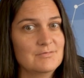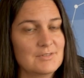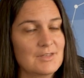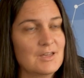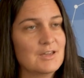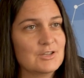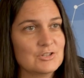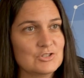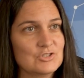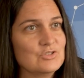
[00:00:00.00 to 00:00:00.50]

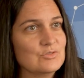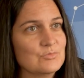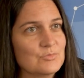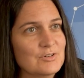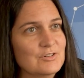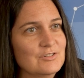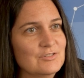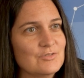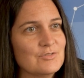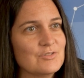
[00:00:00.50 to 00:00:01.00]
a
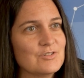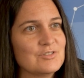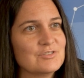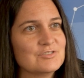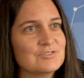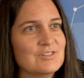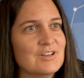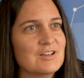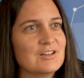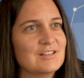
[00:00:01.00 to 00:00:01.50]
consumer
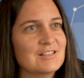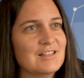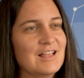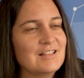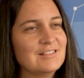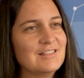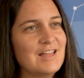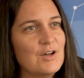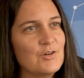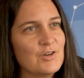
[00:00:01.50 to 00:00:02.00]
or uh,
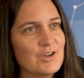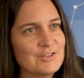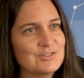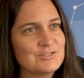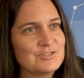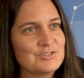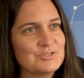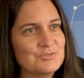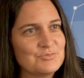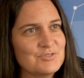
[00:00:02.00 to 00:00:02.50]
allow a
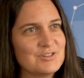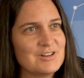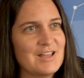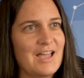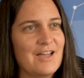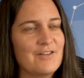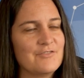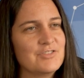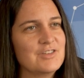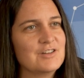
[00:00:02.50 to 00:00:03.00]
consumer to
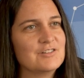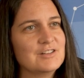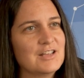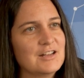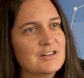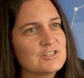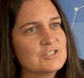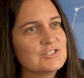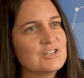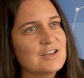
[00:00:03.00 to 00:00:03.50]
have their
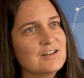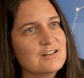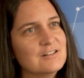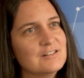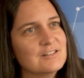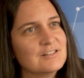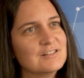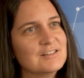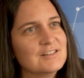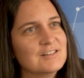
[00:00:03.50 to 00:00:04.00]
data shared.
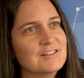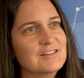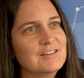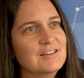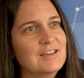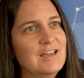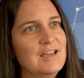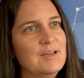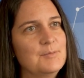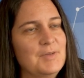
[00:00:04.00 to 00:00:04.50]

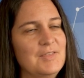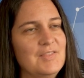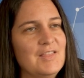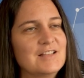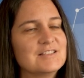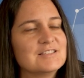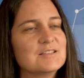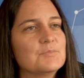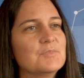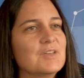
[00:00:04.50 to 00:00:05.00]
Um, and
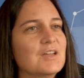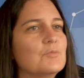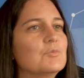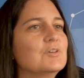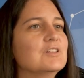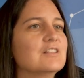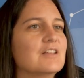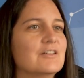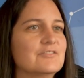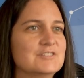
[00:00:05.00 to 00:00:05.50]
that's something
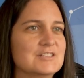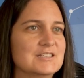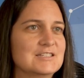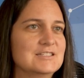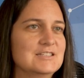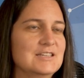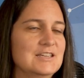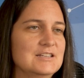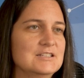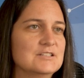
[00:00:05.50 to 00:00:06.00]
we'd love to
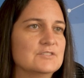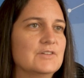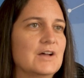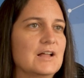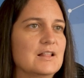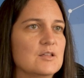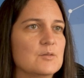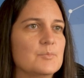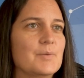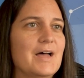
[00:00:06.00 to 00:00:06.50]
see
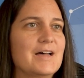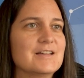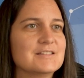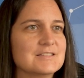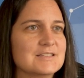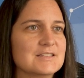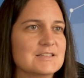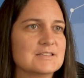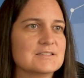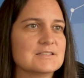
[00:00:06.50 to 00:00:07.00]
develop
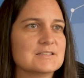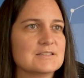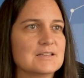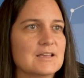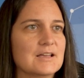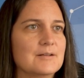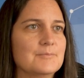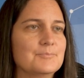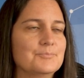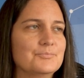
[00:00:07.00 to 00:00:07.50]
as this
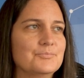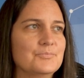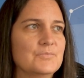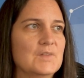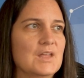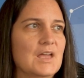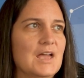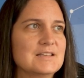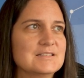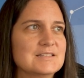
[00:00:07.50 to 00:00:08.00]
um,
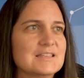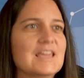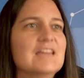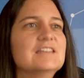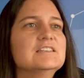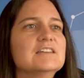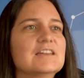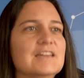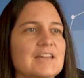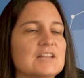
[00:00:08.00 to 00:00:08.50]
as
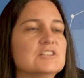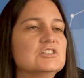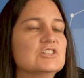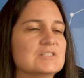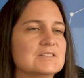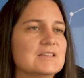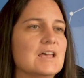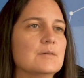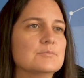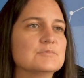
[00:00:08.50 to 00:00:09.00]
Kenya
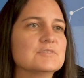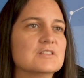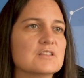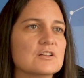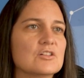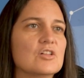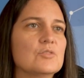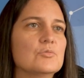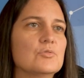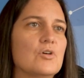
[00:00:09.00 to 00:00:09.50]
catches up to the
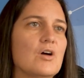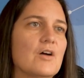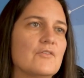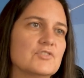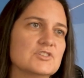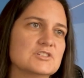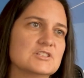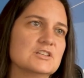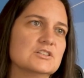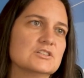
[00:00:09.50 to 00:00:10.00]
global
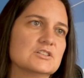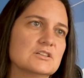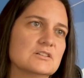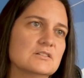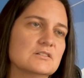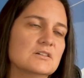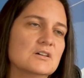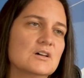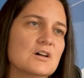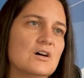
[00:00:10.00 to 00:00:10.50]

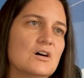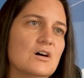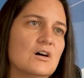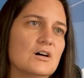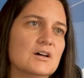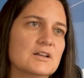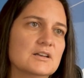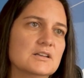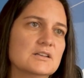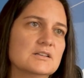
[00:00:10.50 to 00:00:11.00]
conversation
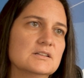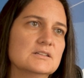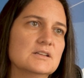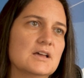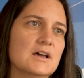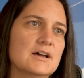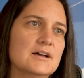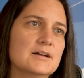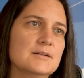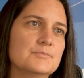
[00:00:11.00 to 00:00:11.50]
on
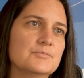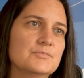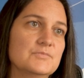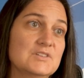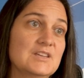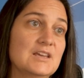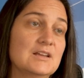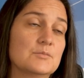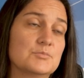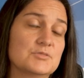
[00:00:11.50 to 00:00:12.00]
um,
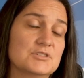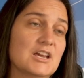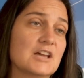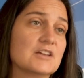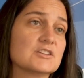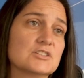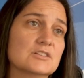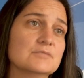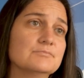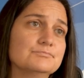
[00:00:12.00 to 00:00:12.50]
data
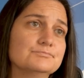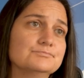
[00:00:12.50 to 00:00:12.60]
protection.